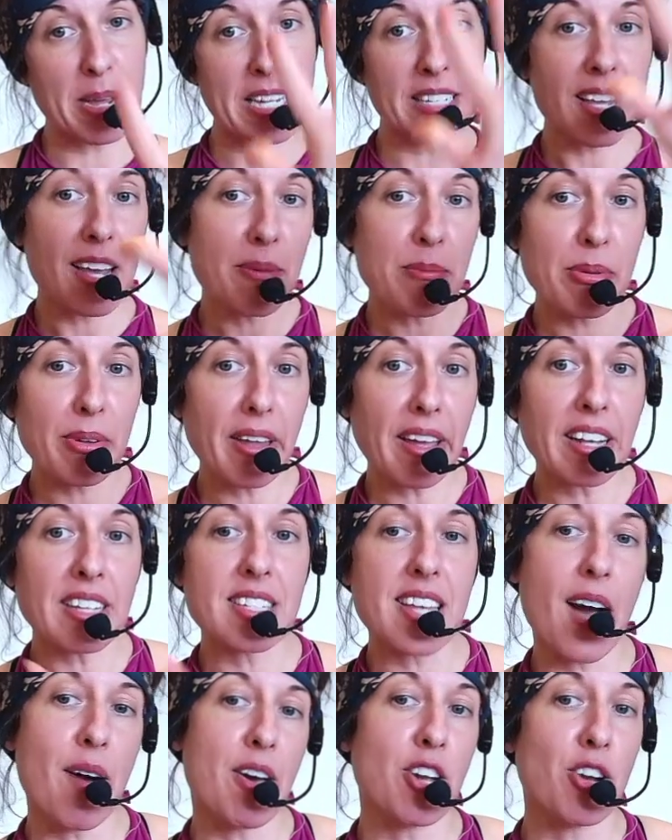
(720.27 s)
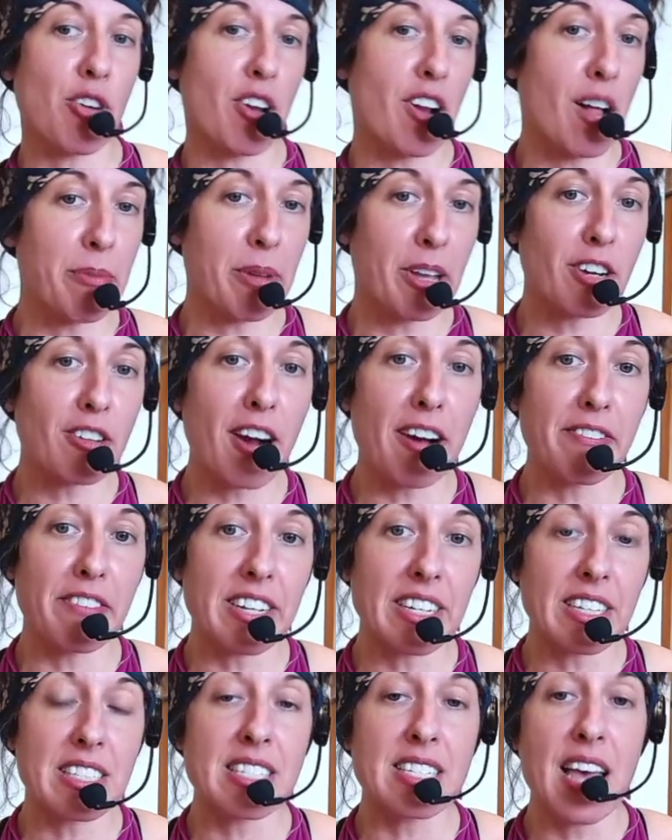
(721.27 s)
my templates, how I create all my
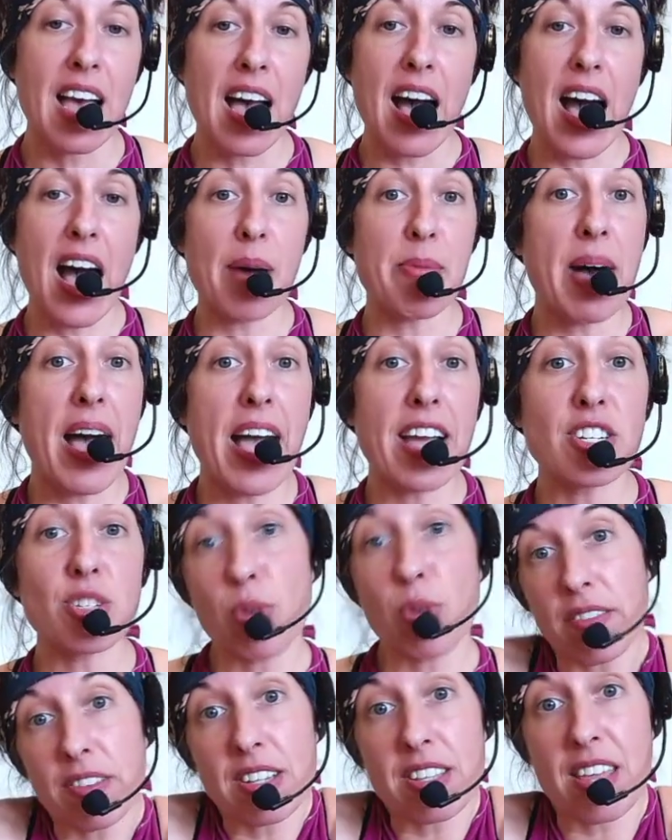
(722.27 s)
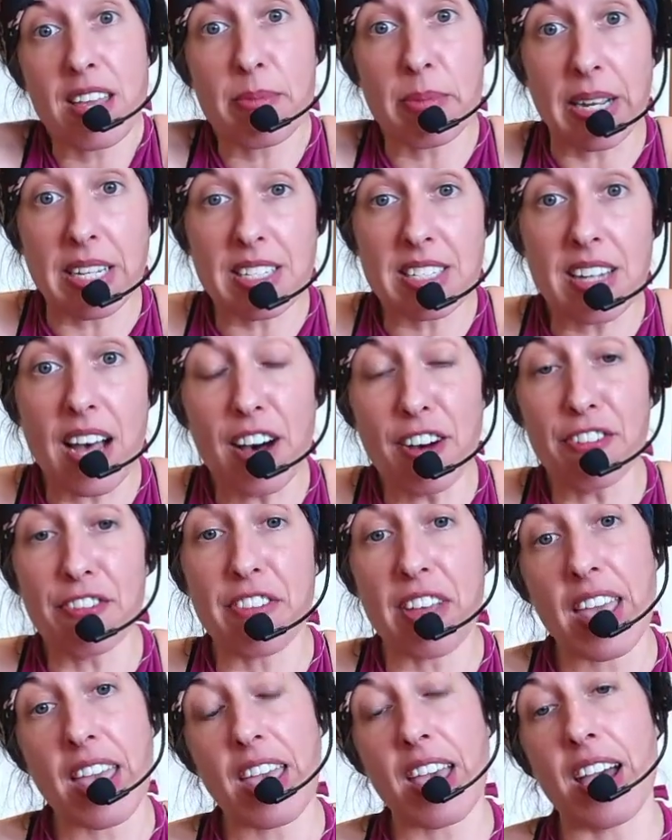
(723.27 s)
graphics. Um, I do everything
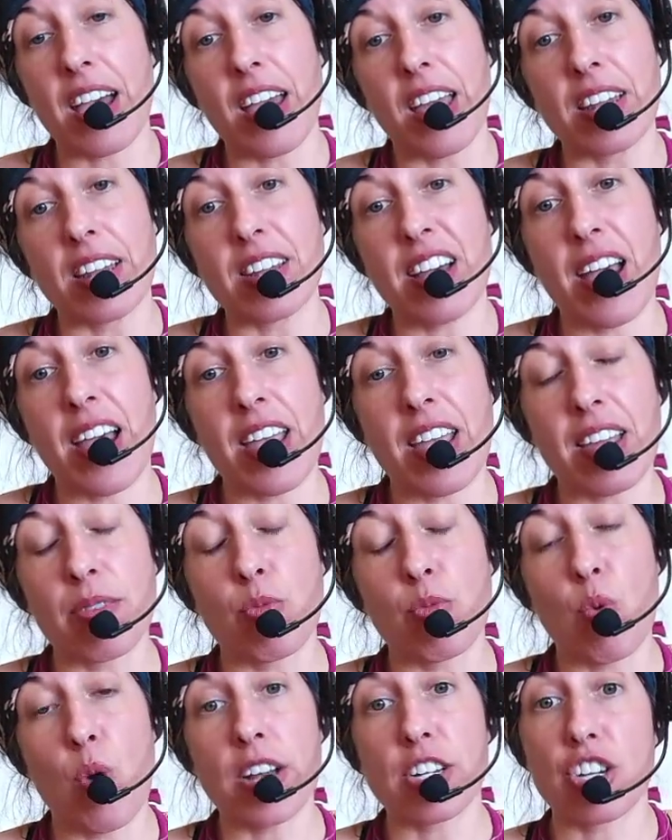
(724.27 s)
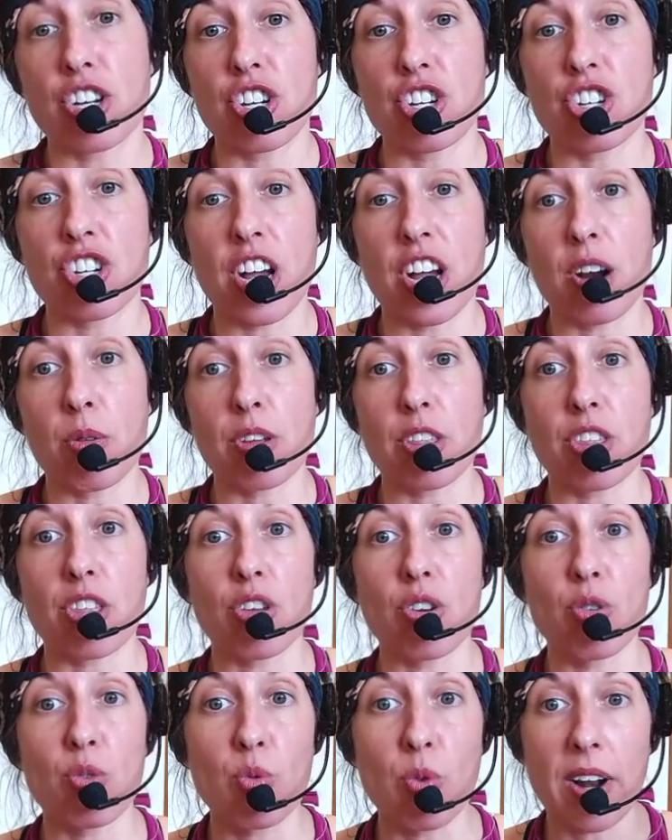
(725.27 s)
myself, and I want to share with
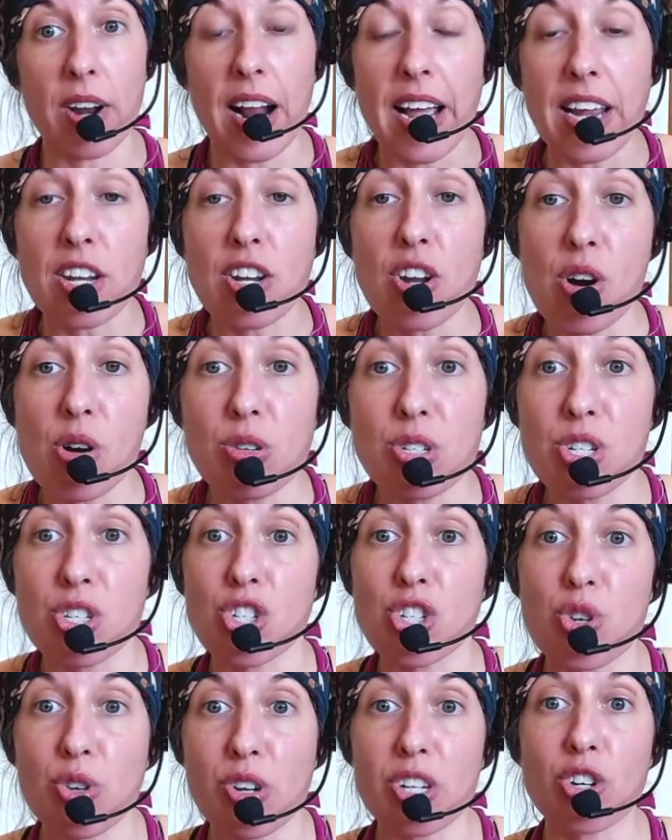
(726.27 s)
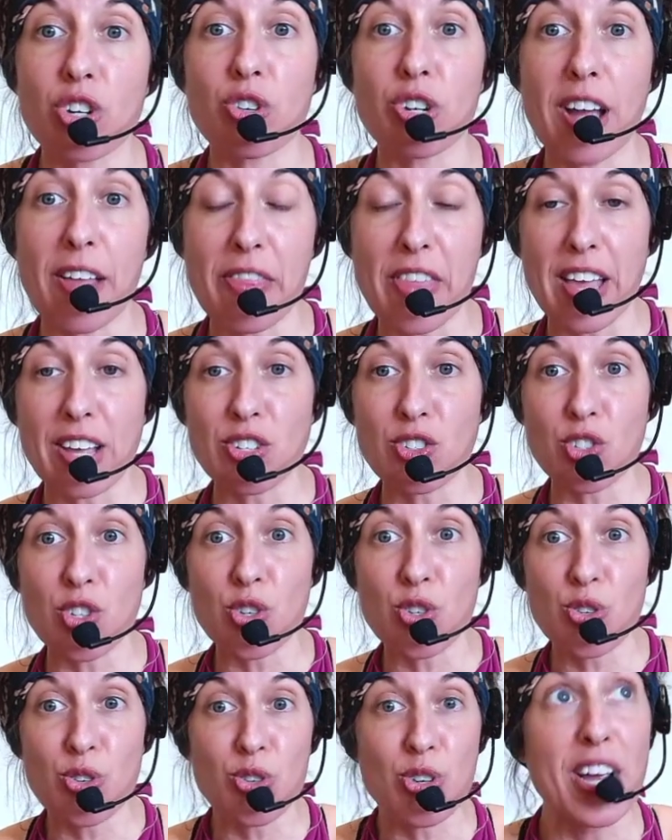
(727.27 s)
you what I know so that you can create things
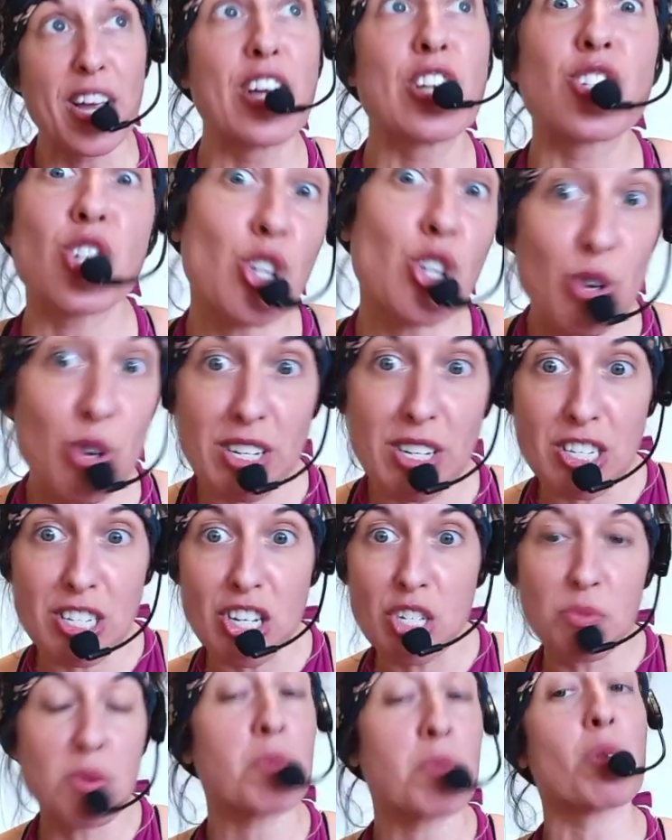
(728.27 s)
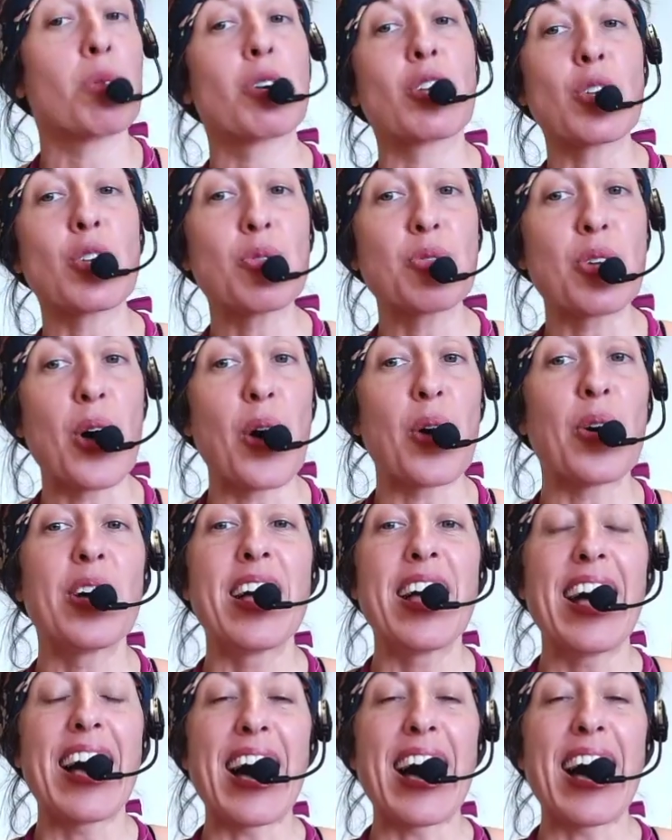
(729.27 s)
too, so you can teach people what you know.